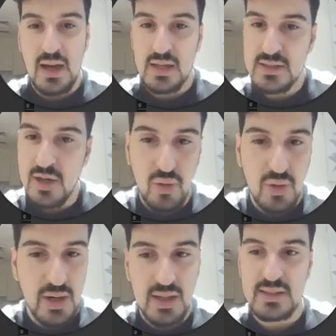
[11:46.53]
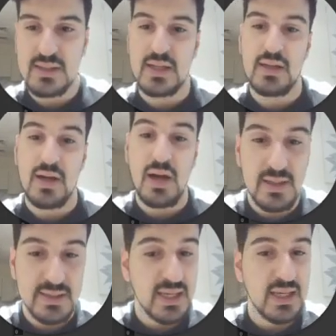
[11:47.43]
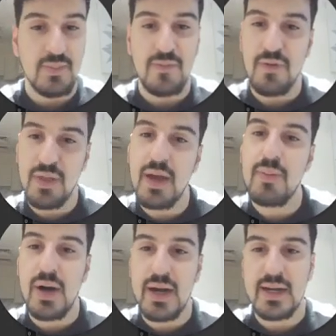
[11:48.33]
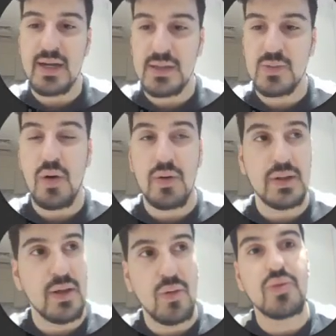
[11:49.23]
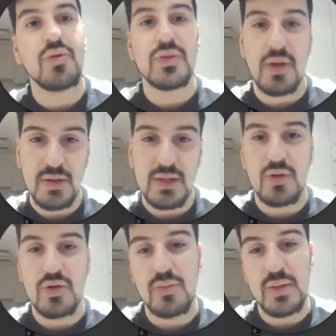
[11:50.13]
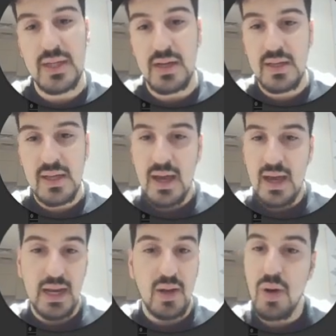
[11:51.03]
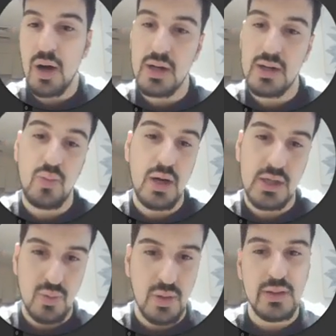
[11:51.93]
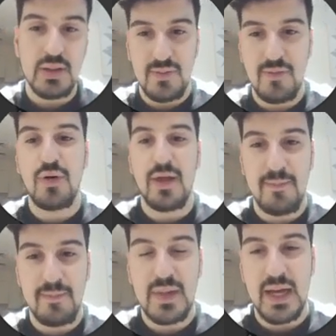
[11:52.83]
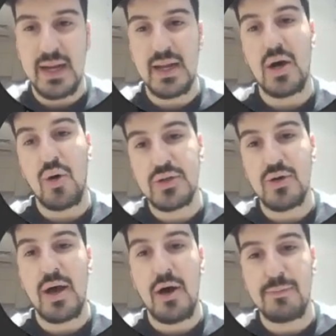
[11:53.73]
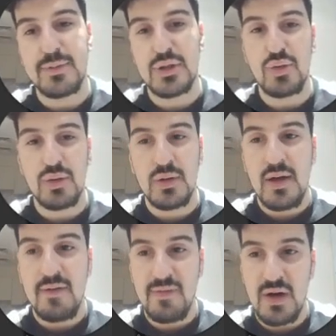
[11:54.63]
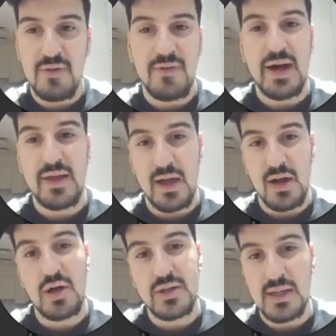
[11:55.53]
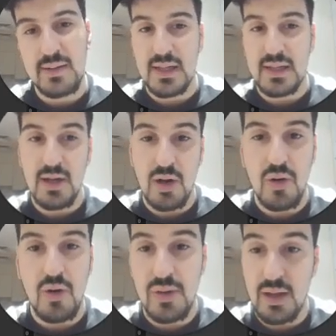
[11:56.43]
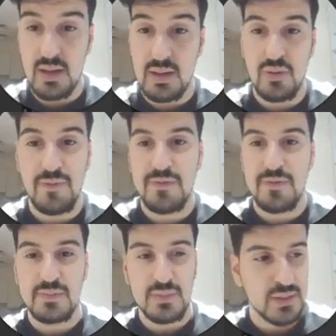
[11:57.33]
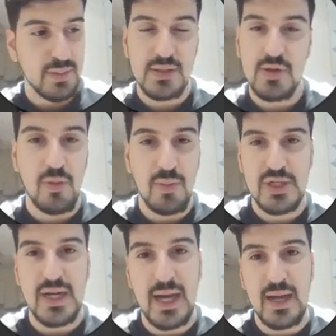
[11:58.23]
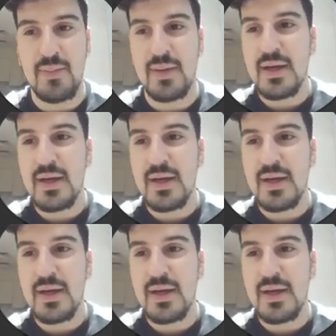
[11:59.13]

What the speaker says: slogans and the color scheme for their branding as well, and they will use them on social media, and it works wonders for them. And it also helps you verify the concept and the logo that you've spent so much time